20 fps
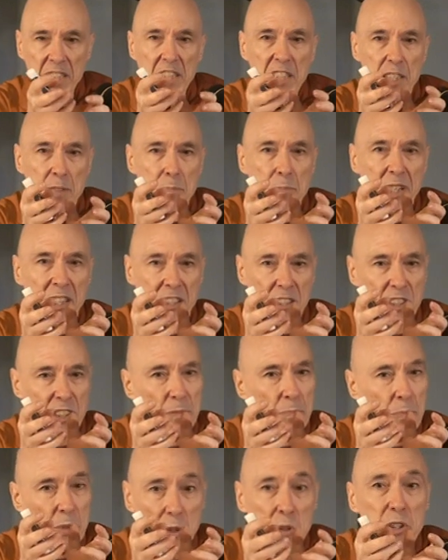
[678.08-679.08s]
it
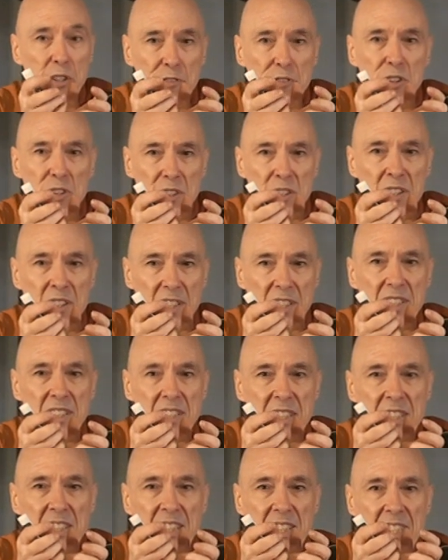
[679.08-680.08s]
appears beautiful,
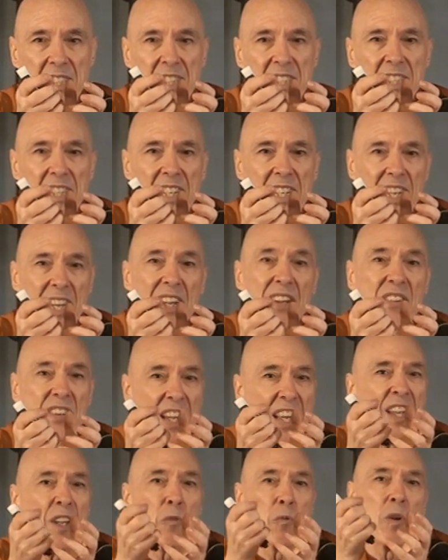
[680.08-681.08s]
and
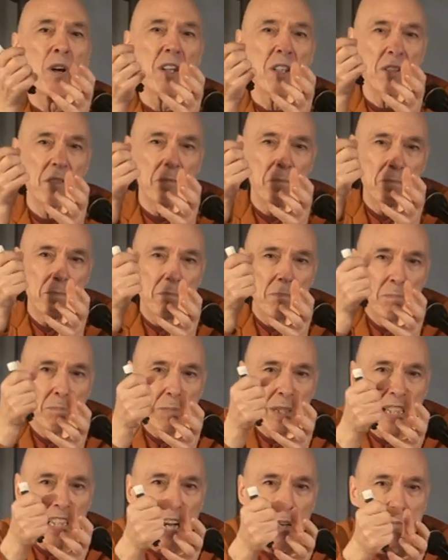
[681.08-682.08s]
then one
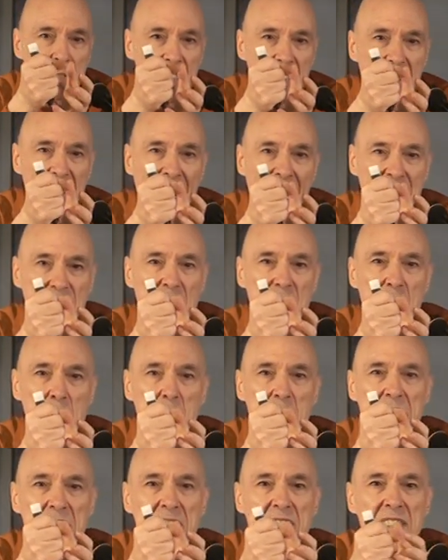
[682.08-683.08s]
becomes attached
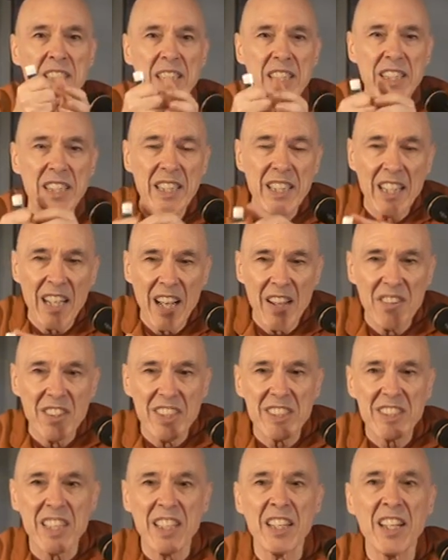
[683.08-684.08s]
to it, and
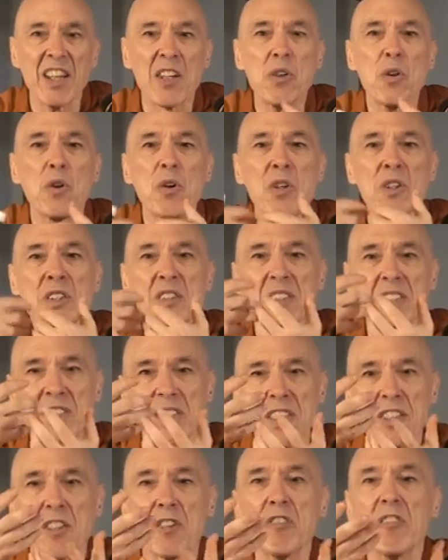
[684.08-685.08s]
this can cause
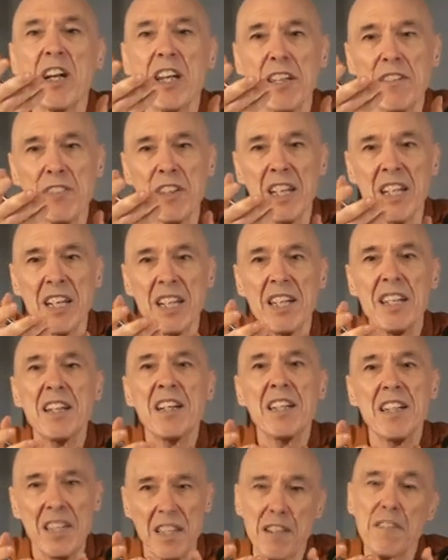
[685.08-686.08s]
the craving
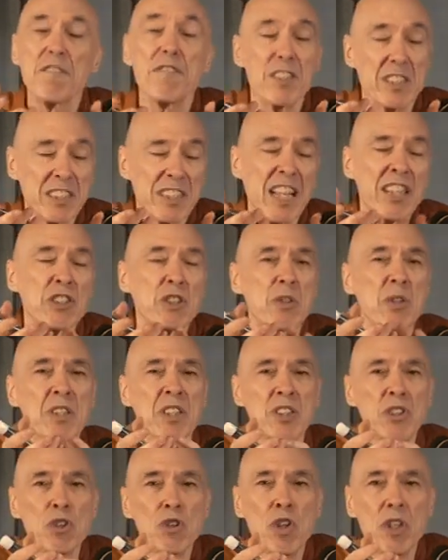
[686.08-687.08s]
for sensual
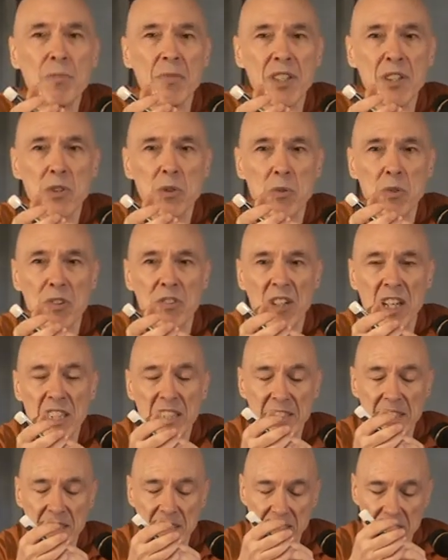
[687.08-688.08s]
enjoyment to
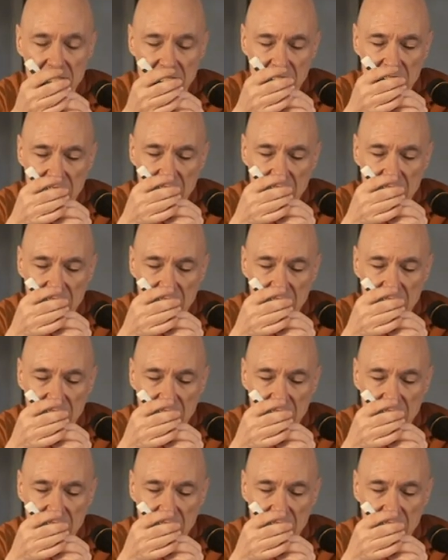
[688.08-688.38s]
arise.